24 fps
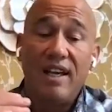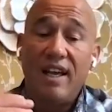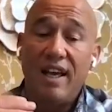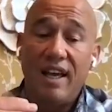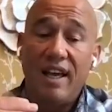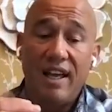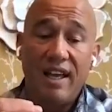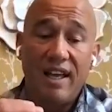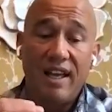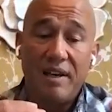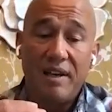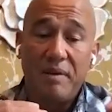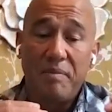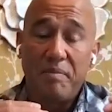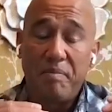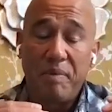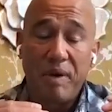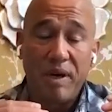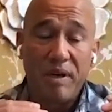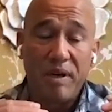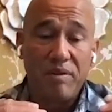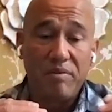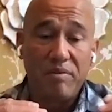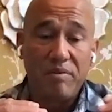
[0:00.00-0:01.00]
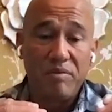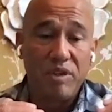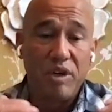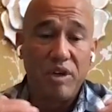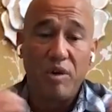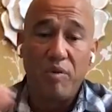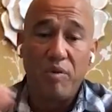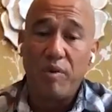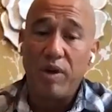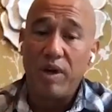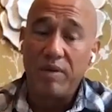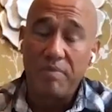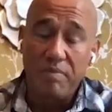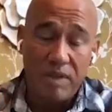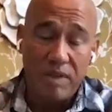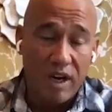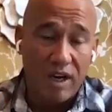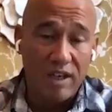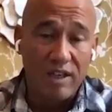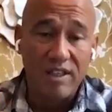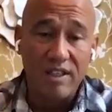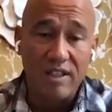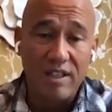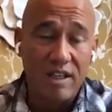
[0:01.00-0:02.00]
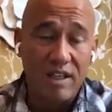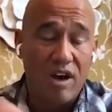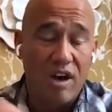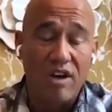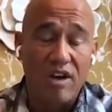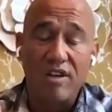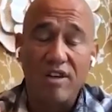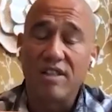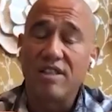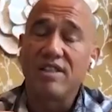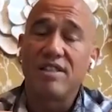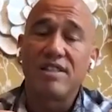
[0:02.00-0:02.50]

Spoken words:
But, you know, we had gone to